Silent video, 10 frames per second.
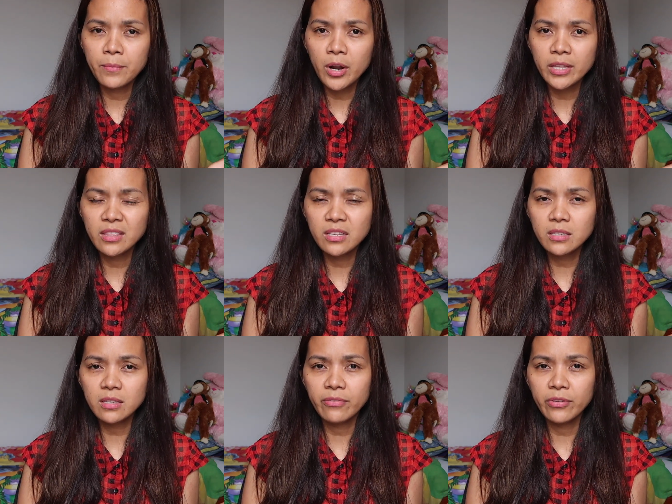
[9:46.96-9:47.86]

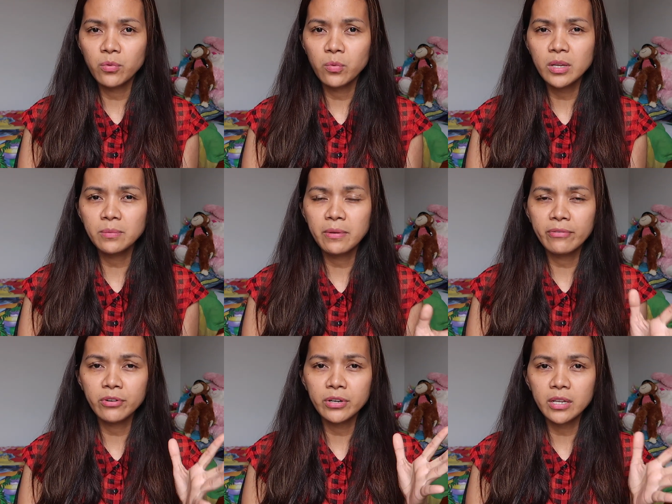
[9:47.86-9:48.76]
brightness if you want
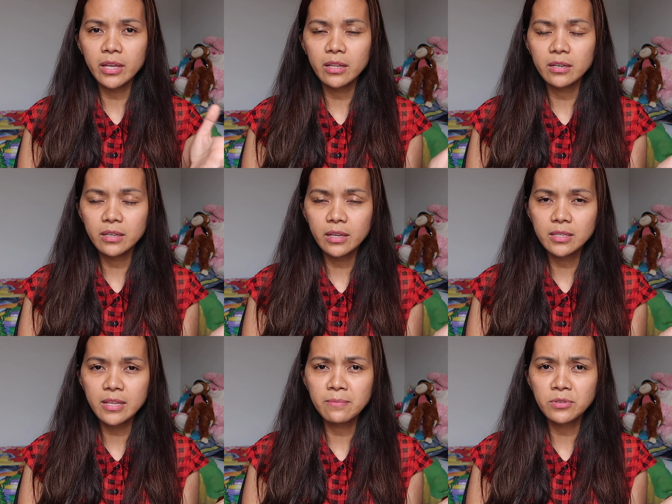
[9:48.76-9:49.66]
before the
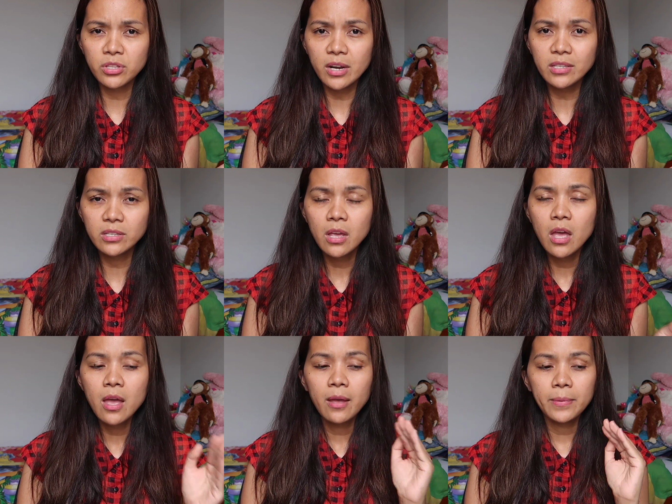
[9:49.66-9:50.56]
exam starts,
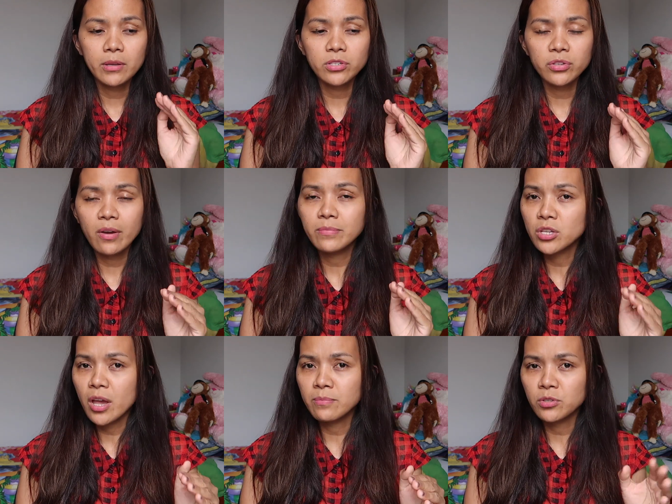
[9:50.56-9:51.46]
because you have
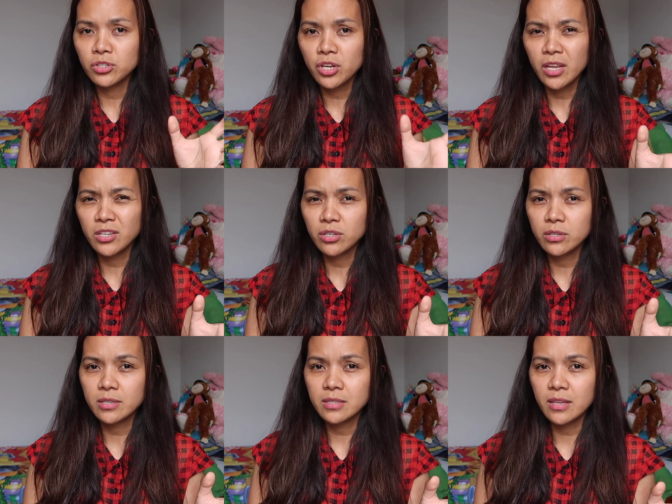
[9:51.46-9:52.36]
time to change
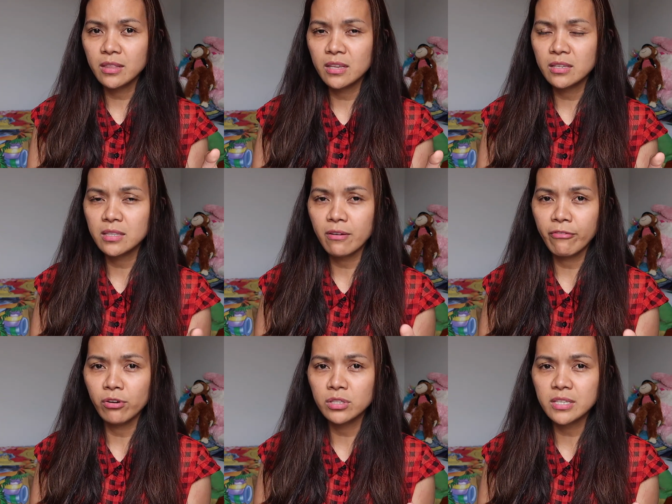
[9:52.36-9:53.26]
the settings, the
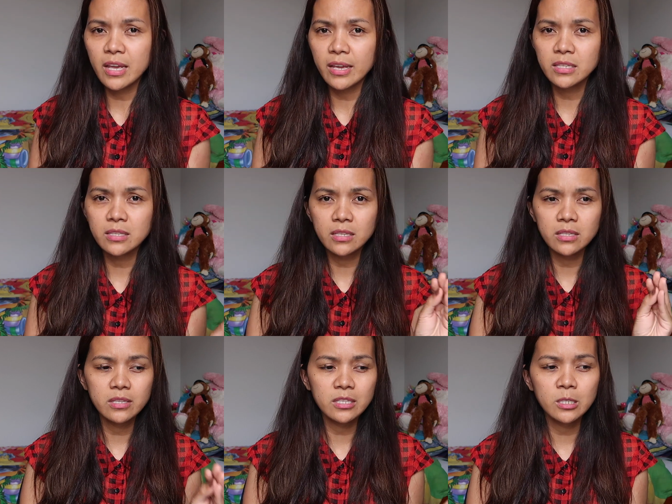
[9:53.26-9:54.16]
font size, the
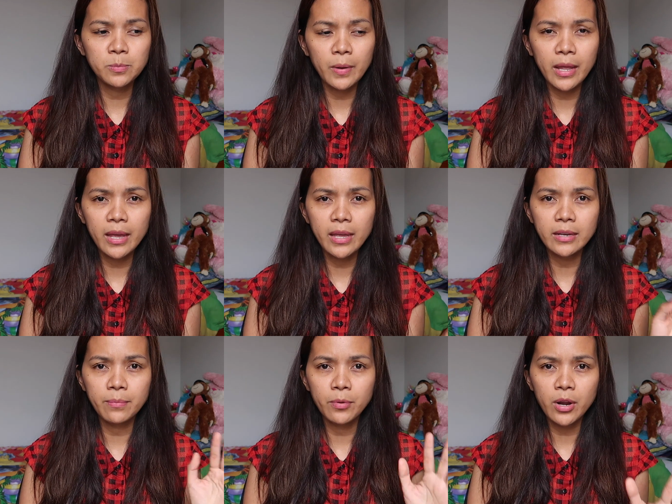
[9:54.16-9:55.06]

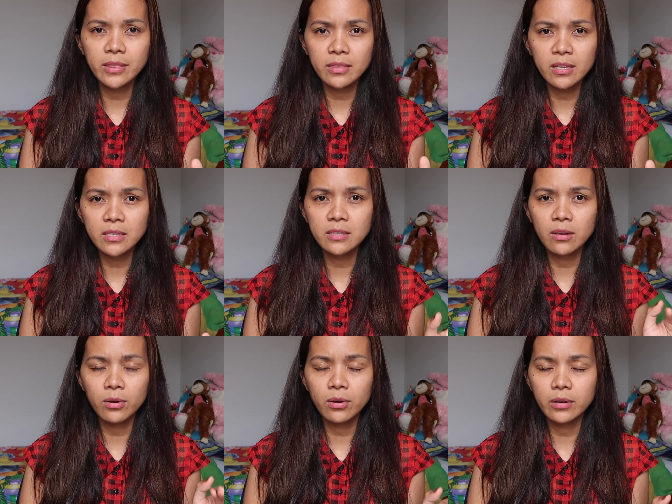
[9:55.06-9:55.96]
display, the brightness,
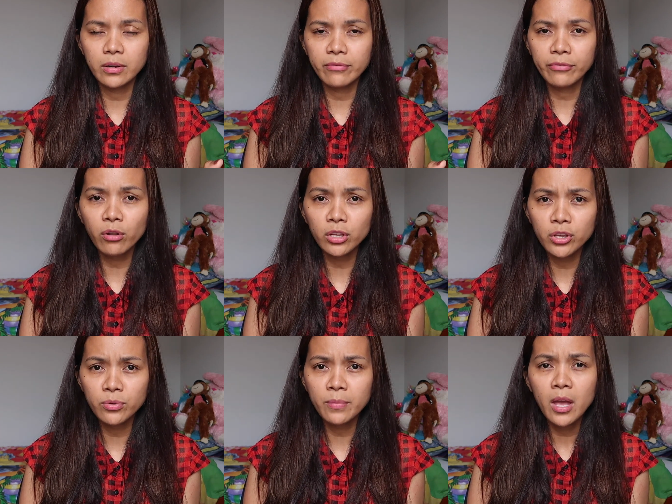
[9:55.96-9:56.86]
the
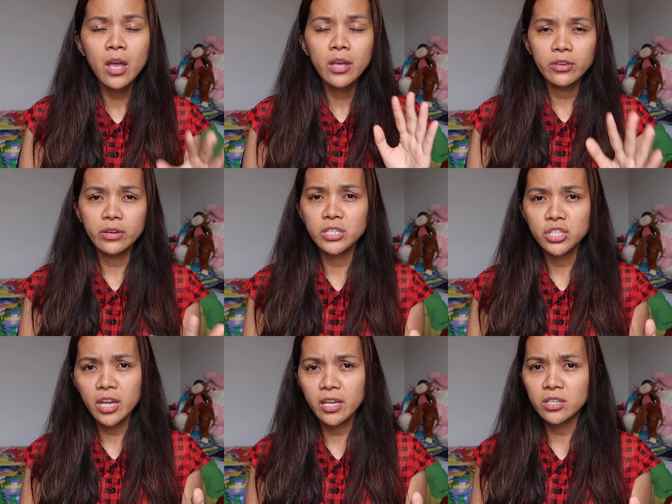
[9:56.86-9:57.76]
volume. you can
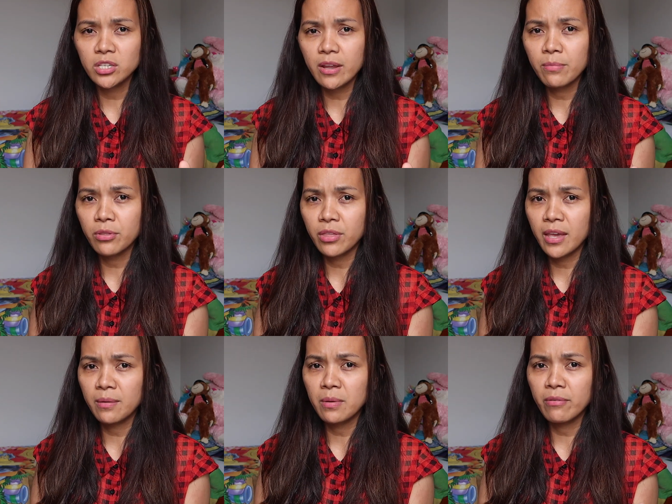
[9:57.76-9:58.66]
change
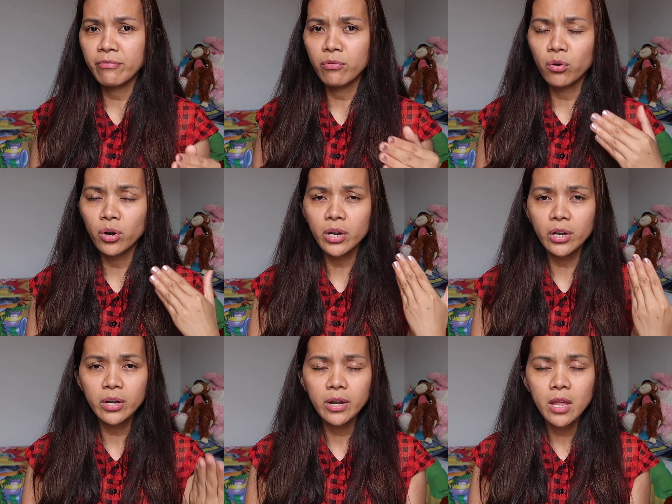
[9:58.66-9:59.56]
everything before